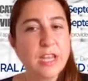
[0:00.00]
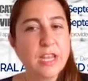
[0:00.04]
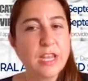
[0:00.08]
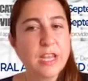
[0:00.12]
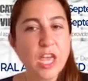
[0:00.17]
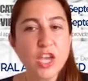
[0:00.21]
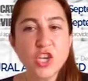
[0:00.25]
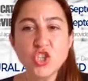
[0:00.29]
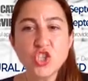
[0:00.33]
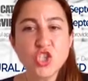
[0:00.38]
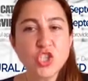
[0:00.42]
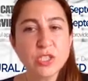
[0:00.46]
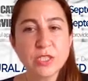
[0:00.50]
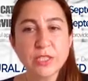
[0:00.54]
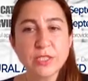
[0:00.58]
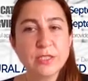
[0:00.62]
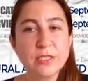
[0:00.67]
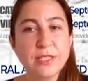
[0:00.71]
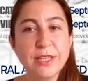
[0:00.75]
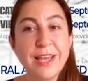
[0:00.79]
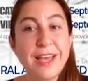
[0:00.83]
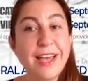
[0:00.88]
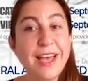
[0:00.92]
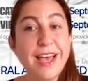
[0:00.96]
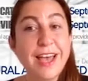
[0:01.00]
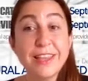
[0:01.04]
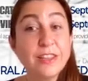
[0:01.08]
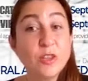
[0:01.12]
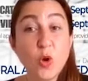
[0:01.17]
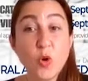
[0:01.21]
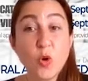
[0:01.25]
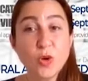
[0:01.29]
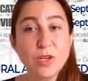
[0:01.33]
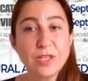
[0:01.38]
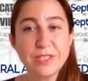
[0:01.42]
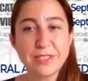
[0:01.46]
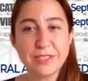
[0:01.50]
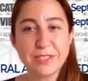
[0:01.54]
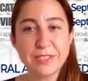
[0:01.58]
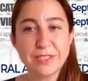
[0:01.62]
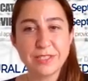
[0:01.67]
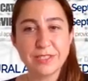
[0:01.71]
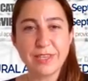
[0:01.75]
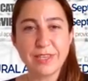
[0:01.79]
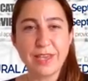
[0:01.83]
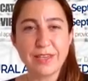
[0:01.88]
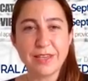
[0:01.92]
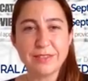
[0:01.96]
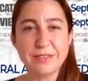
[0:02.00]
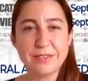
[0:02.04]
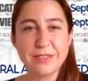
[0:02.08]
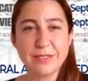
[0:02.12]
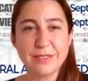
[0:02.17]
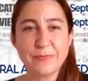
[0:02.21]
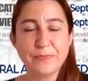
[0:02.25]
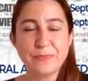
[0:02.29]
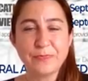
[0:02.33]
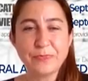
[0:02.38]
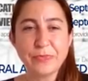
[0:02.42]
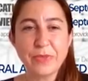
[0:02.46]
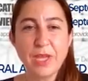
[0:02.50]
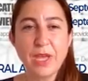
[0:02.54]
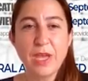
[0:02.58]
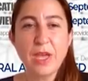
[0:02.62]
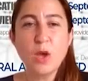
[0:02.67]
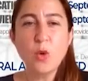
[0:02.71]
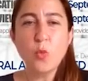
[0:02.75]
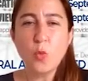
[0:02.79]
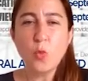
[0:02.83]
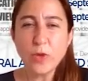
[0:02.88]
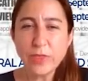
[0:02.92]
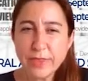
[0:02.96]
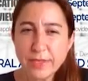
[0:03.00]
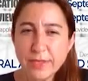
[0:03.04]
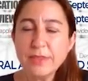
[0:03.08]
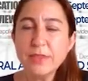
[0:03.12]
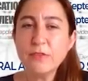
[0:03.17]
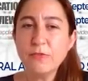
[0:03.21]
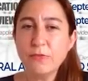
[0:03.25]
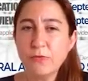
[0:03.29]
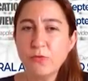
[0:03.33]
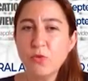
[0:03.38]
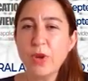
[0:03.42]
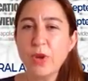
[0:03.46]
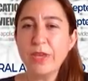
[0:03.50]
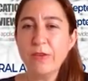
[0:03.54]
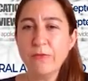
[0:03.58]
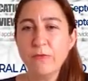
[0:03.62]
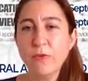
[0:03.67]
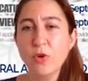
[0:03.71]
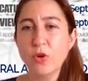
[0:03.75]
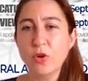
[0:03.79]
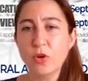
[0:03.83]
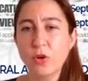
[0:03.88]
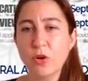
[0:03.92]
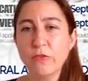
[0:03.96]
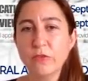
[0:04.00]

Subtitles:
national, and local scales. Within the framework of